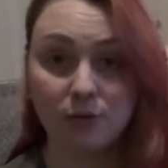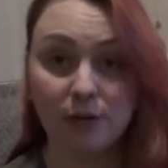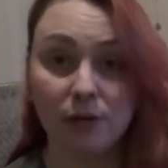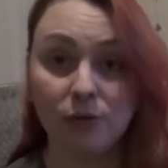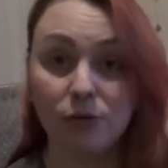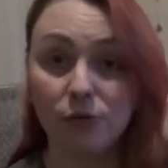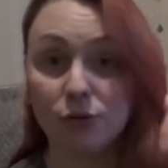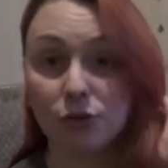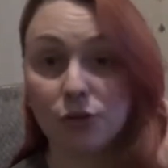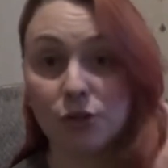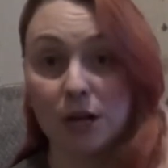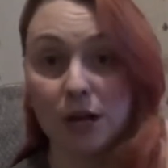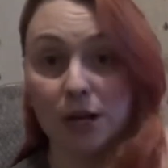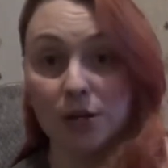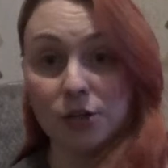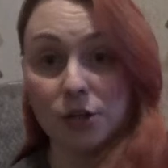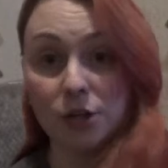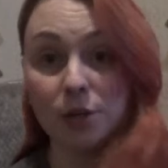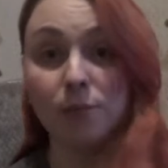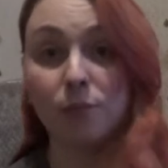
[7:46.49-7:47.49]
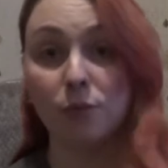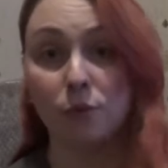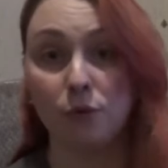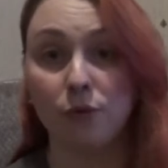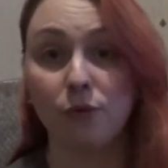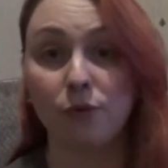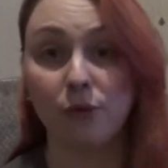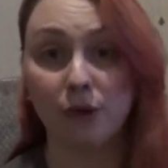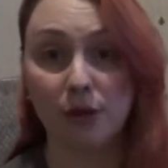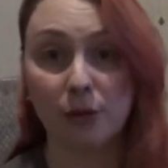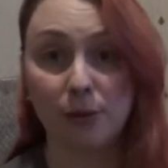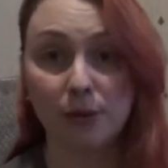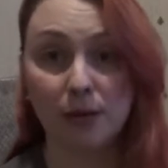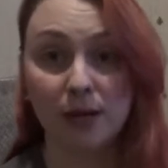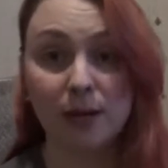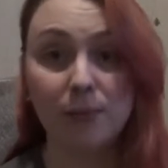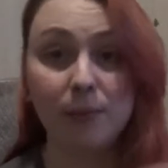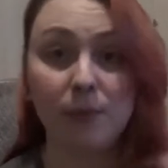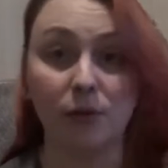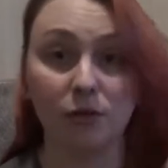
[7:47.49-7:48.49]
in or just change her more
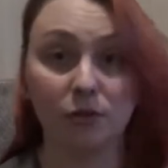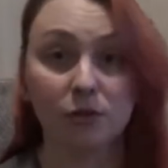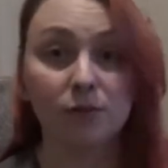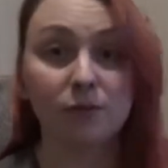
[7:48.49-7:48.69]
frequently because